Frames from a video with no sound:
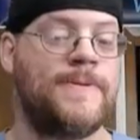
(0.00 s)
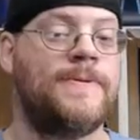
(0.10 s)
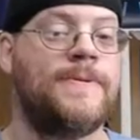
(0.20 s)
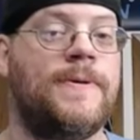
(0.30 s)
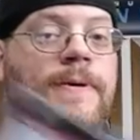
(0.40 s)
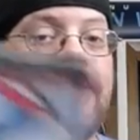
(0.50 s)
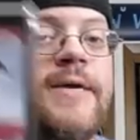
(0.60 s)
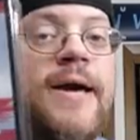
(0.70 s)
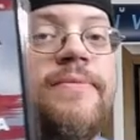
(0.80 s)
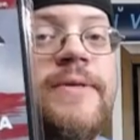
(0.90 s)

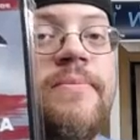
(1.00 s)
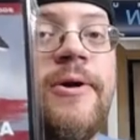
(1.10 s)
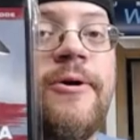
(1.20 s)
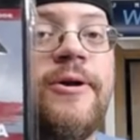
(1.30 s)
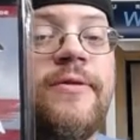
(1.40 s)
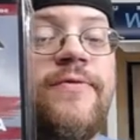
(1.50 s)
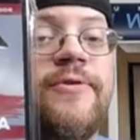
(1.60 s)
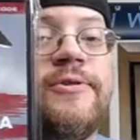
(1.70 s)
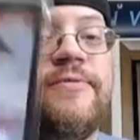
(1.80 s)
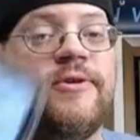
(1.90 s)
Captain America the First
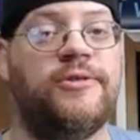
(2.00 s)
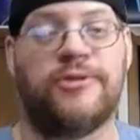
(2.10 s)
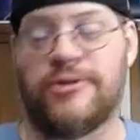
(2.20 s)
Avenger.